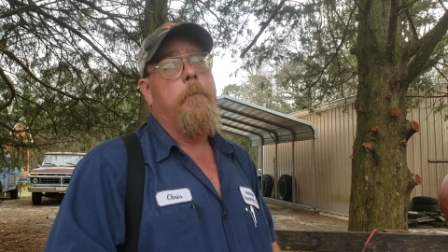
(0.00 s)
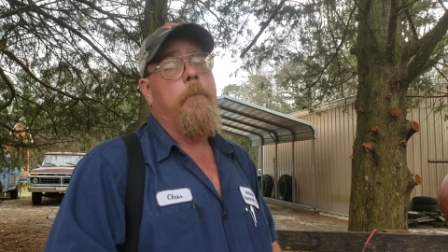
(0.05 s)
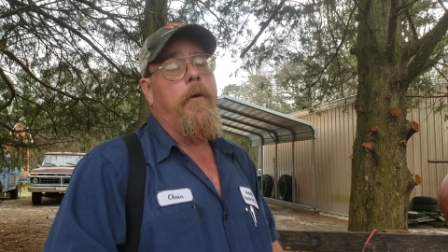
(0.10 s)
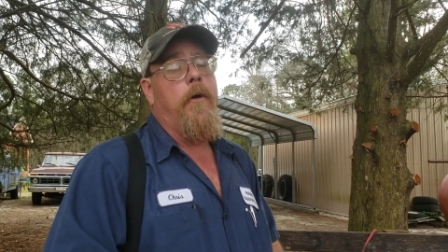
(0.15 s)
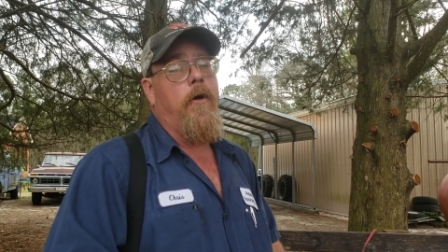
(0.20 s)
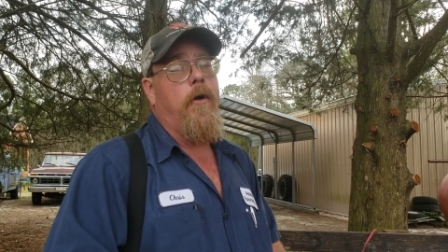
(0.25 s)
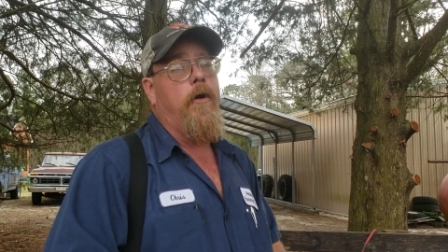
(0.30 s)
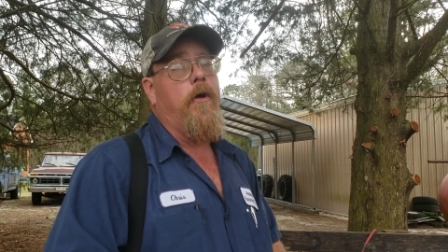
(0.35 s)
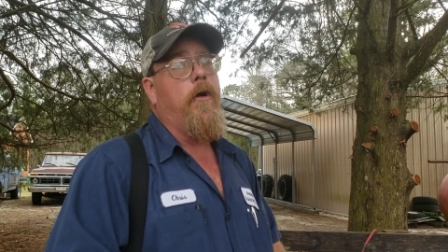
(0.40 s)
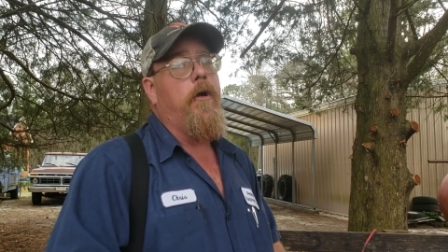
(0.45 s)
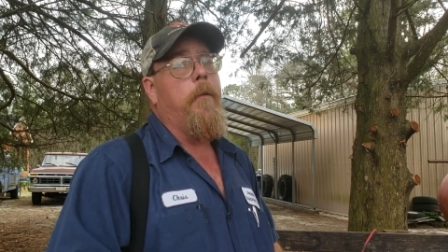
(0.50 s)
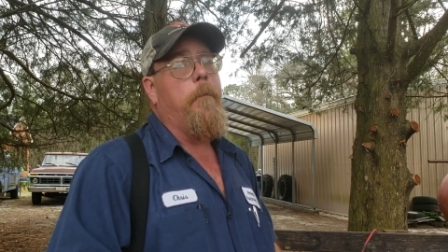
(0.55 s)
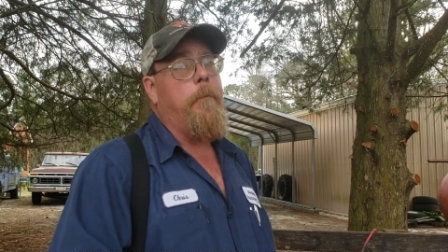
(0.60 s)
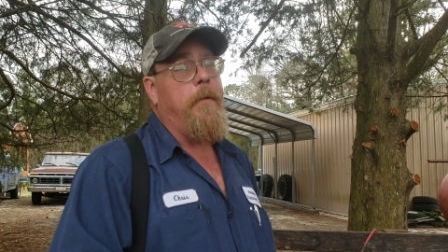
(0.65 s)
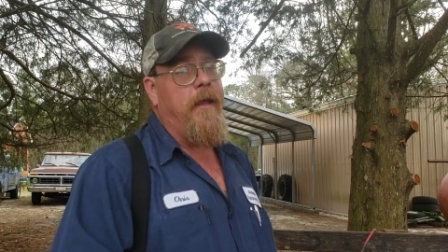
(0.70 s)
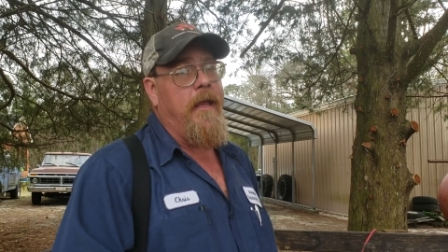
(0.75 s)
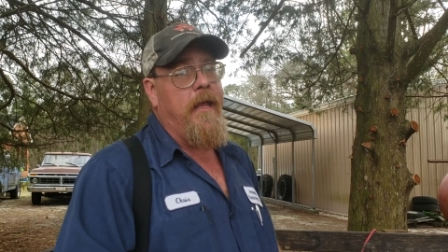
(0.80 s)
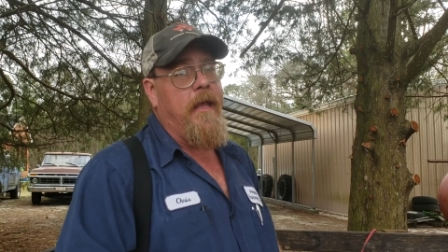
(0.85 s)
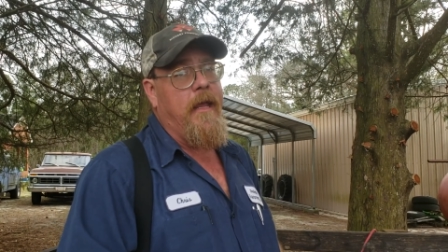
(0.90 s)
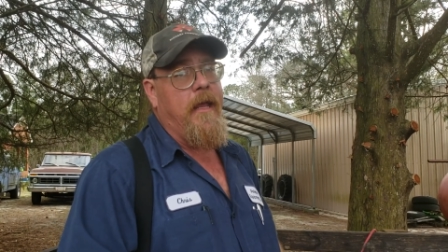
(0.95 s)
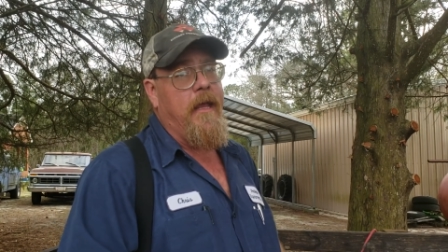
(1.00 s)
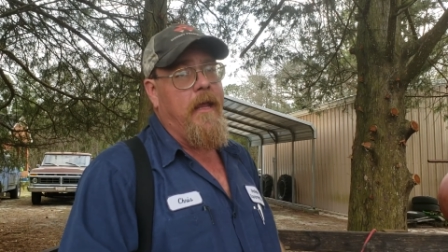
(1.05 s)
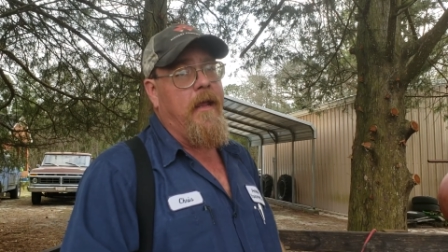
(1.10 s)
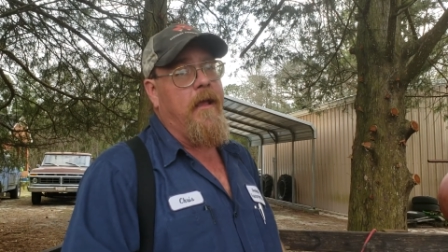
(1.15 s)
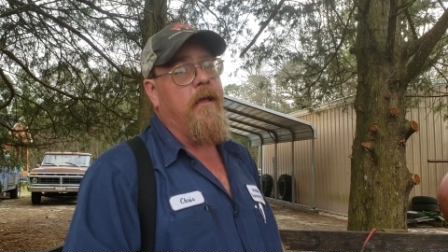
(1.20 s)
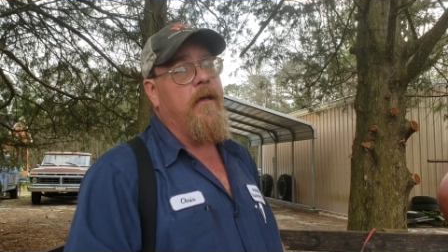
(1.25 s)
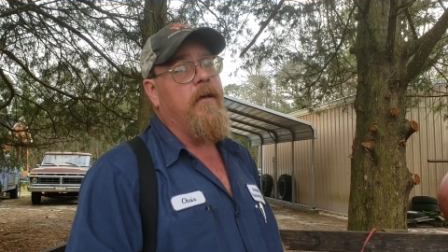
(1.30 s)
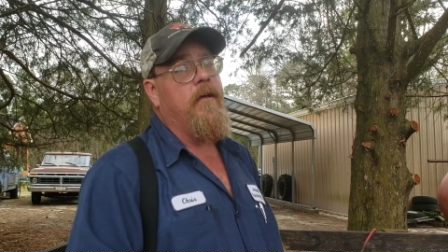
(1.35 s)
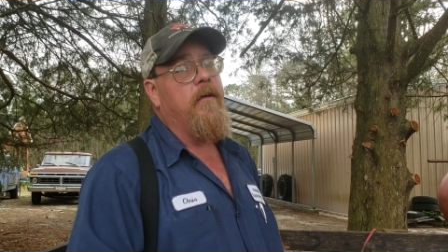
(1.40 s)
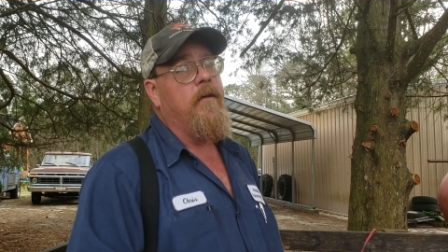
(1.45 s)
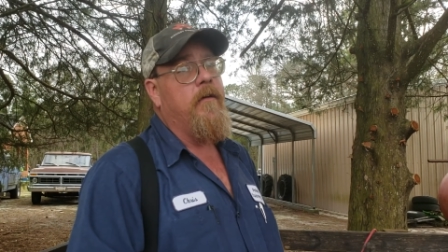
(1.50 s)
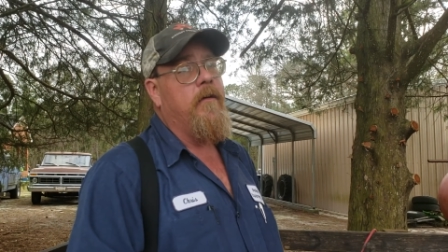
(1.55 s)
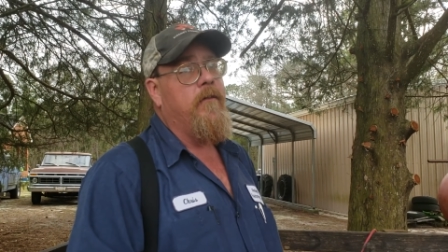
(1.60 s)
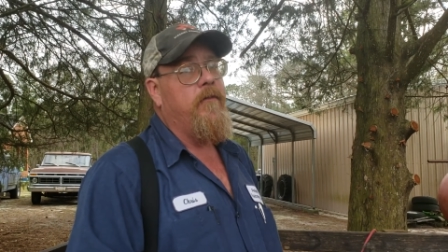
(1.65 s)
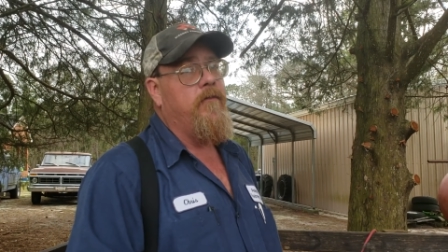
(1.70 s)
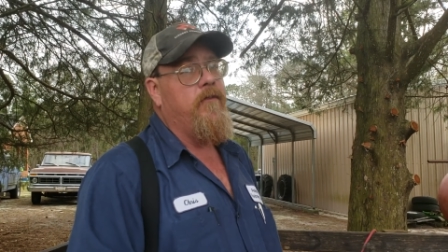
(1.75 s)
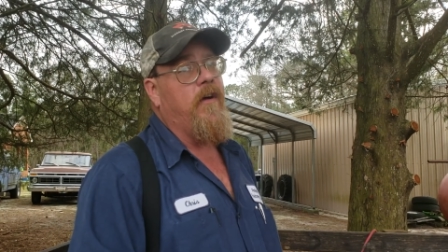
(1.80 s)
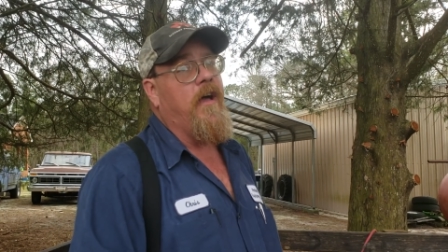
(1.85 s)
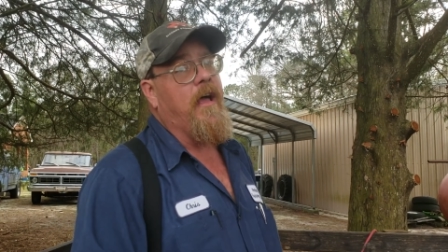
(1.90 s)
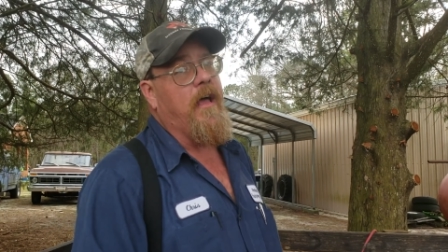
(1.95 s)
per pig
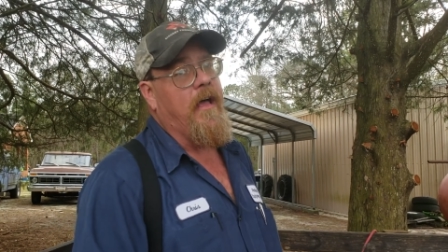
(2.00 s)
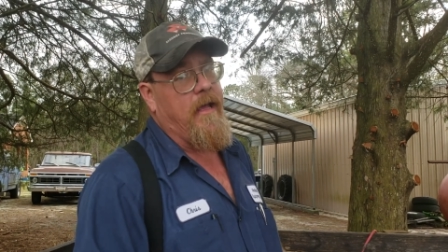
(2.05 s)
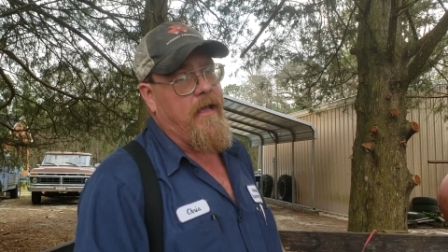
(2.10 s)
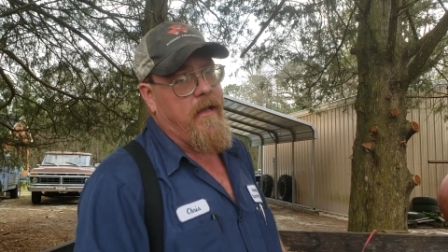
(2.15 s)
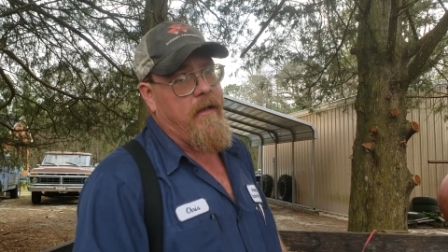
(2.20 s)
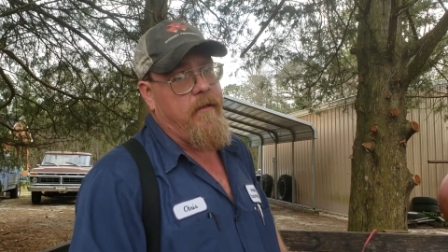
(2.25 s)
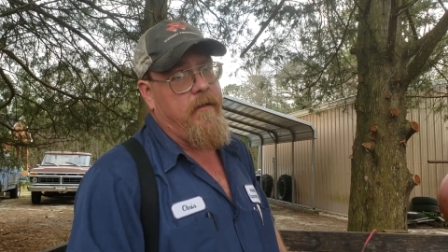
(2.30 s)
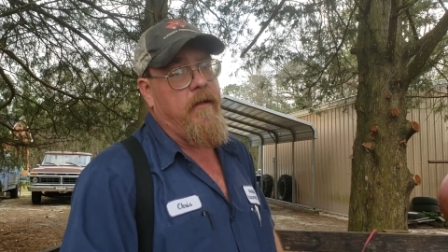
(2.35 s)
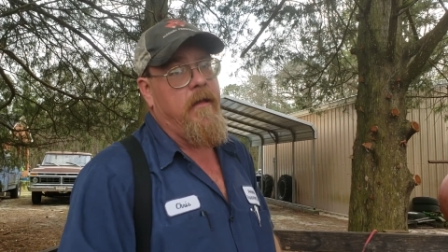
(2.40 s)
fine.